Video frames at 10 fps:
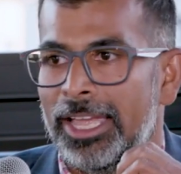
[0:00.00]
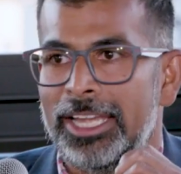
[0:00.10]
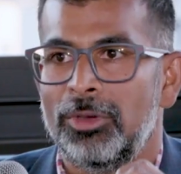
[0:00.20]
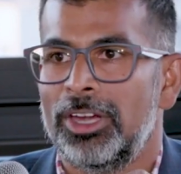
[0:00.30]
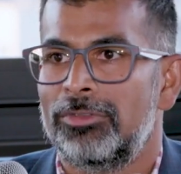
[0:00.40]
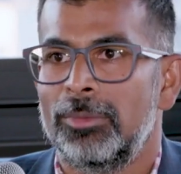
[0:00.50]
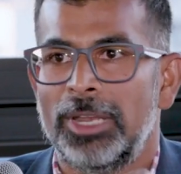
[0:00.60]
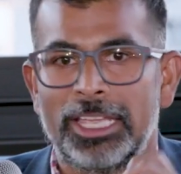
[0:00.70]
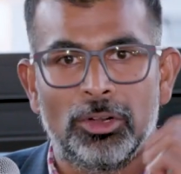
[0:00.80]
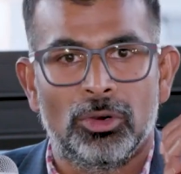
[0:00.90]
anywhere
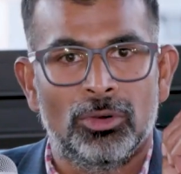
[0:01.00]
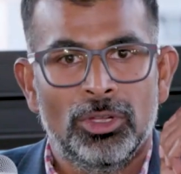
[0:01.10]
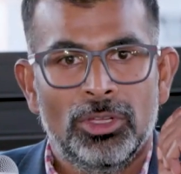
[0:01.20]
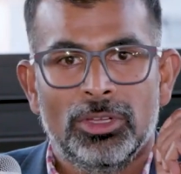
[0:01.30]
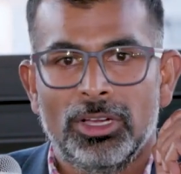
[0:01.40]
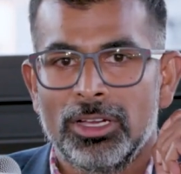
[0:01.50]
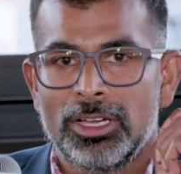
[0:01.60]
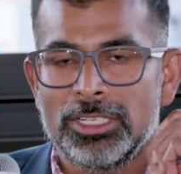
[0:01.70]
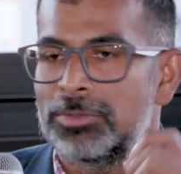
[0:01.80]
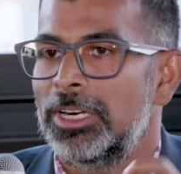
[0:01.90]
from, like,
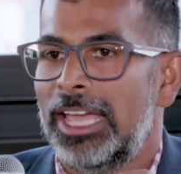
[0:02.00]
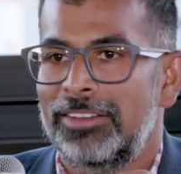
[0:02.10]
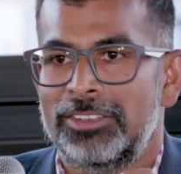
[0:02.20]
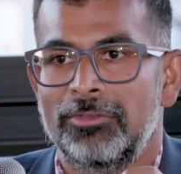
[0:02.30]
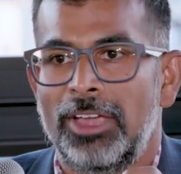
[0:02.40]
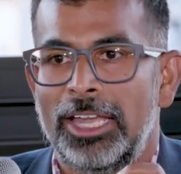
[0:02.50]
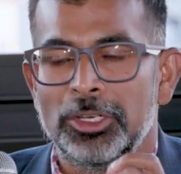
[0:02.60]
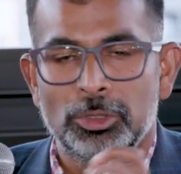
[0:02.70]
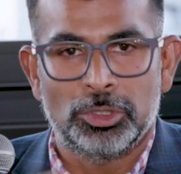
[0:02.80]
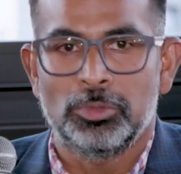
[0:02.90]
customer lifetime
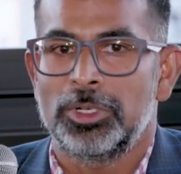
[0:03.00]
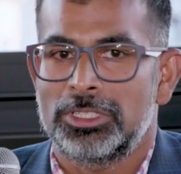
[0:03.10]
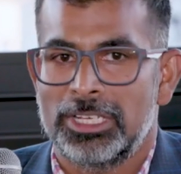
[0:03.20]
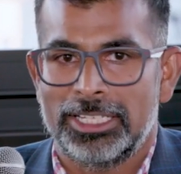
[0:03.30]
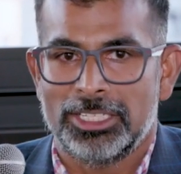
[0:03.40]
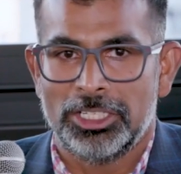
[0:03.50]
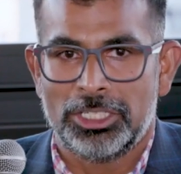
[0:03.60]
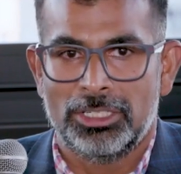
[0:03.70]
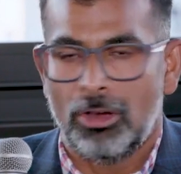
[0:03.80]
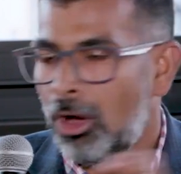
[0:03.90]
value to
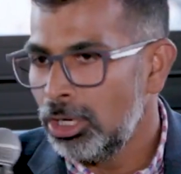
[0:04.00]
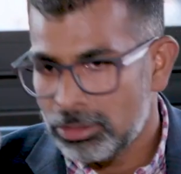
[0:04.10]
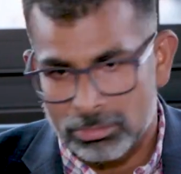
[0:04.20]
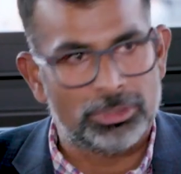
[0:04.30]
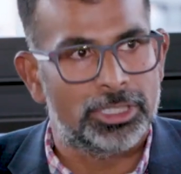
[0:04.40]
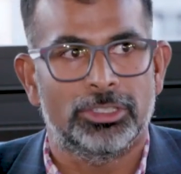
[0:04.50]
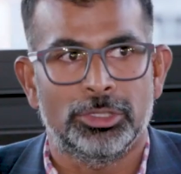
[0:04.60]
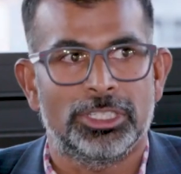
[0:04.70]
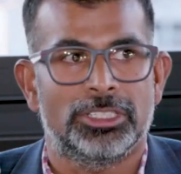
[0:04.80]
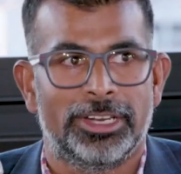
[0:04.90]
personalization, all
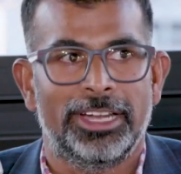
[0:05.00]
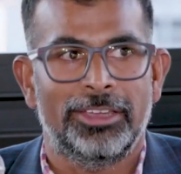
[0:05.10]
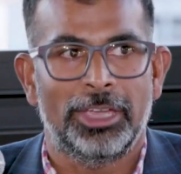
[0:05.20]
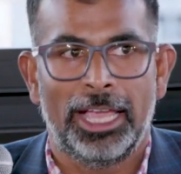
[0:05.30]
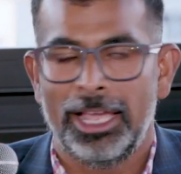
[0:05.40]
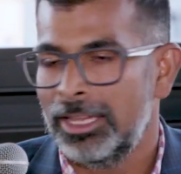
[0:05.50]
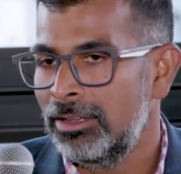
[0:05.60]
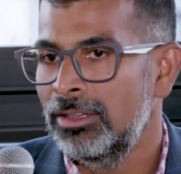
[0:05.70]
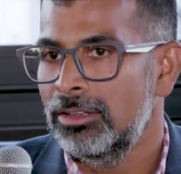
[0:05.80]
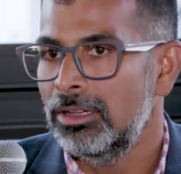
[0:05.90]
using generative
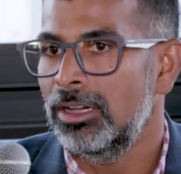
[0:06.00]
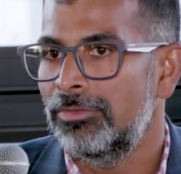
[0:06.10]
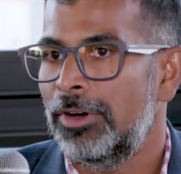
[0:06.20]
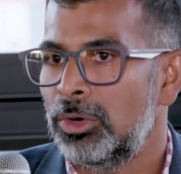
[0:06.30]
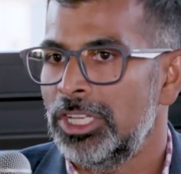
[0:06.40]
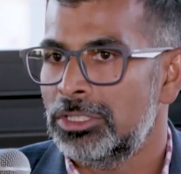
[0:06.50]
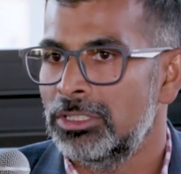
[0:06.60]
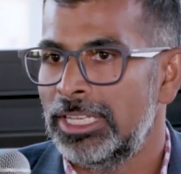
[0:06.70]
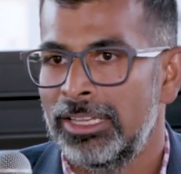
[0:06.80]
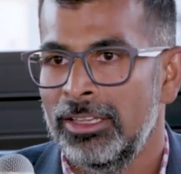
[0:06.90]
AI
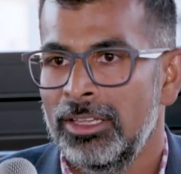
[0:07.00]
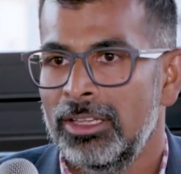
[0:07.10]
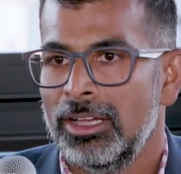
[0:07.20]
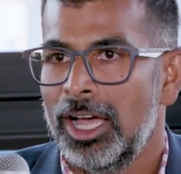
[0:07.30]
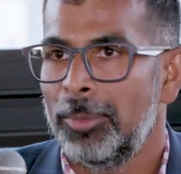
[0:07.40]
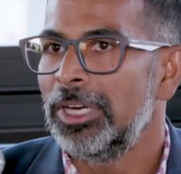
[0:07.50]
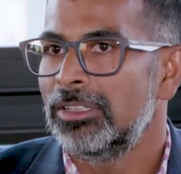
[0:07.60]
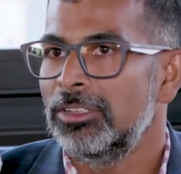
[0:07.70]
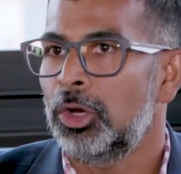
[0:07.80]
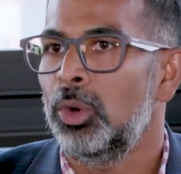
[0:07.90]
foundationally.
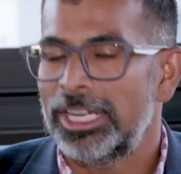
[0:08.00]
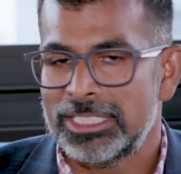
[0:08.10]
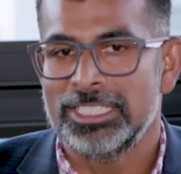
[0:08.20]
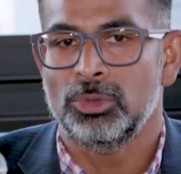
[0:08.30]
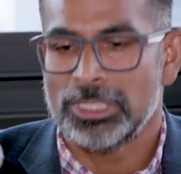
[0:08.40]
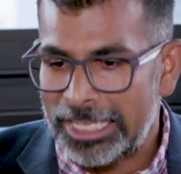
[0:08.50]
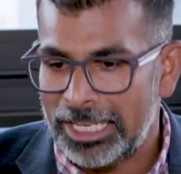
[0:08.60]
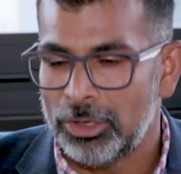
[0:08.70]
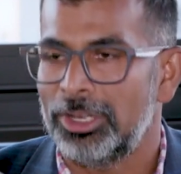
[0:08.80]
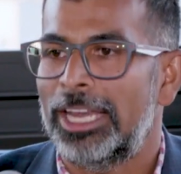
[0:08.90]
But the core essence was,
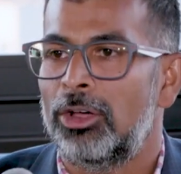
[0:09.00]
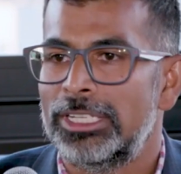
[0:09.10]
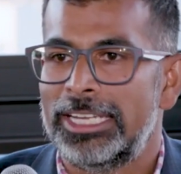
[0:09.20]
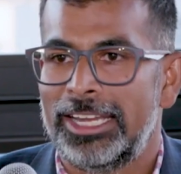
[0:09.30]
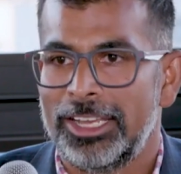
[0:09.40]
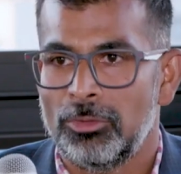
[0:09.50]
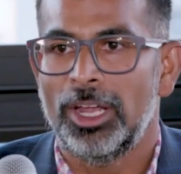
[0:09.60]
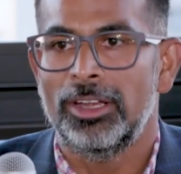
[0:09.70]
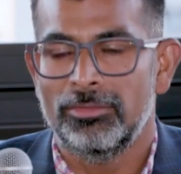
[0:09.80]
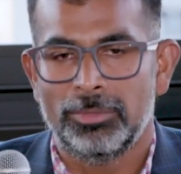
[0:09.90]
like, you get all the data in
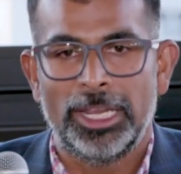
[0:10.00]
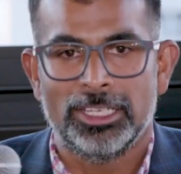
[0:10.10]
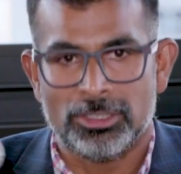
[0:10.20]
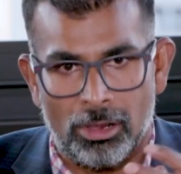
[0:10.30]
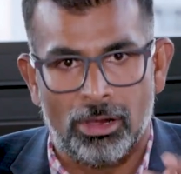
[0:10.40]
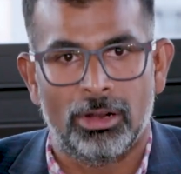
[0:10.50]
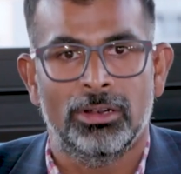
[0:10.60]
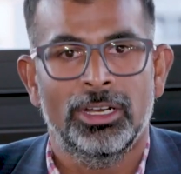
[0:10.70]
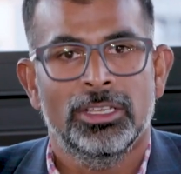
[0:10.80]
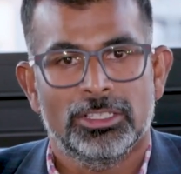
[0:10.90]
one place,
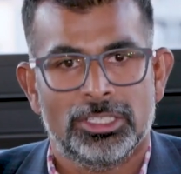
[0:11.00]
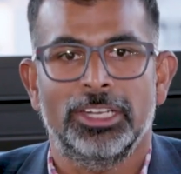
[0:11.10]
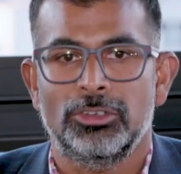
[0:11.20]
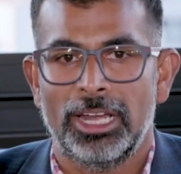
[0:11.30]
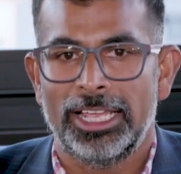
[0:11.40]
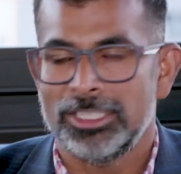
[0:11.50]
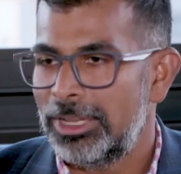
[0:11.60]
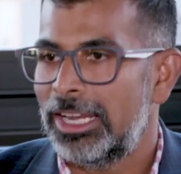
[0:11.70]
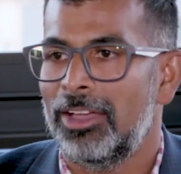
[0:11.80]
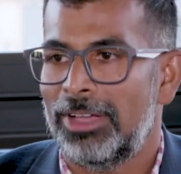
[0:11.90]
or
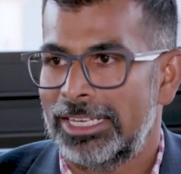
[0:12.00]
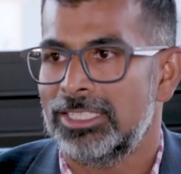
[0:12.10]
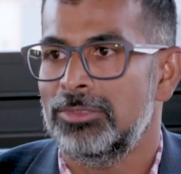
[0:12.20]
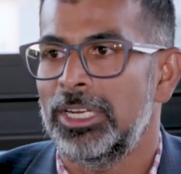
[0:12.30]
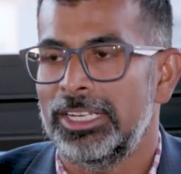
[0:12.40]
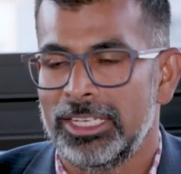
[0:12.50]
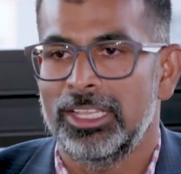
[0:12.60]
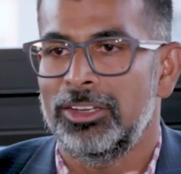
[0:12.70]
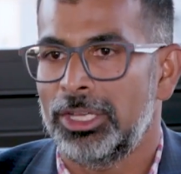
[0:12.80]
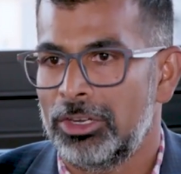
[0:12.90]
centralized where you have accessibility,
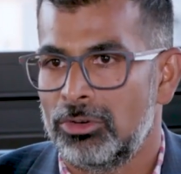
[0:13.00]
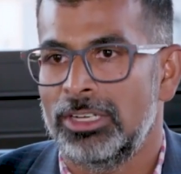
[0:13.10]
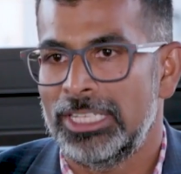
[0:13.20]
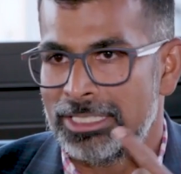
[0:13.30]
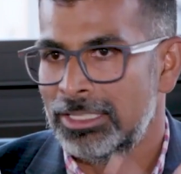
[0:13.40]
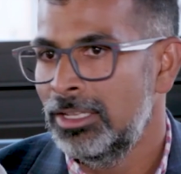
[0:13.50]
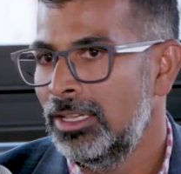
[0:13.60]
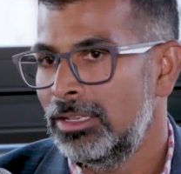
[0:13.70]
then you can run these